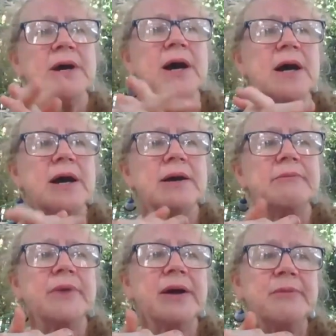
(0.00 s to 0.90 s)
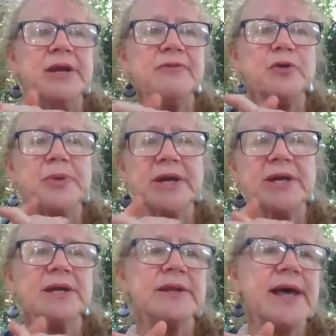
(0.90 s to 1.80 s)
Um, I mean, if you're
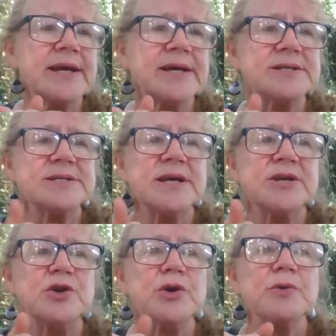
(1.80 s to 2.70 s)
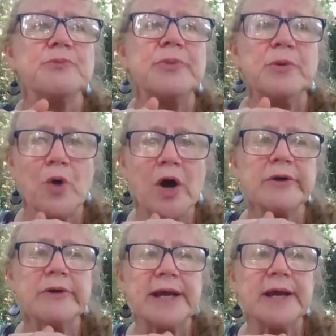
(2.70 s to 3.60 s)
picking lettuce and you've been
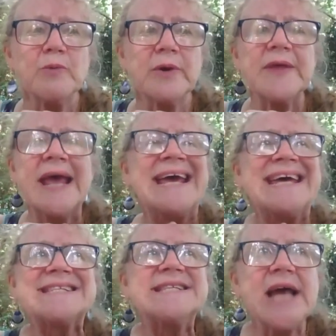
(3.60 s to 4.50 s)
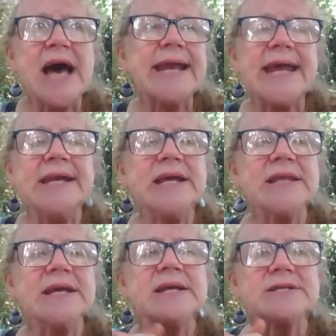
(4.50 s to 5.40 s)
watering it with, it's not
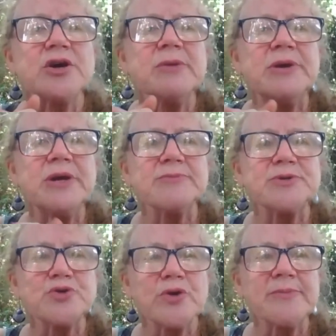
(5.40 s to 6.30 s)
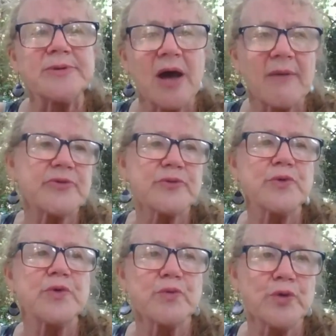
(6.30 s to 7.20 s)
anything that's going to be absorbed up
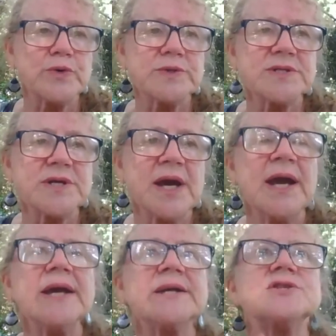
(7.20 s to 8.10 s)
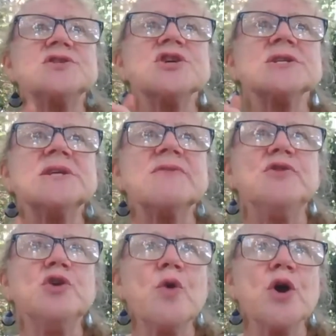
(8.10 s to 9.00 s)
through the roots. It's just if
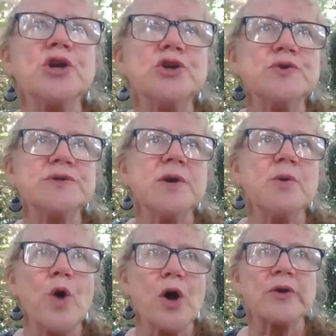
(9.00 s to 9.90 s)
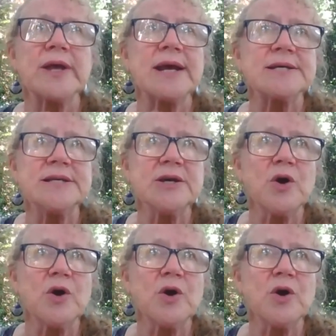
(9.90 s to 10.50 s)
you are using water that has E.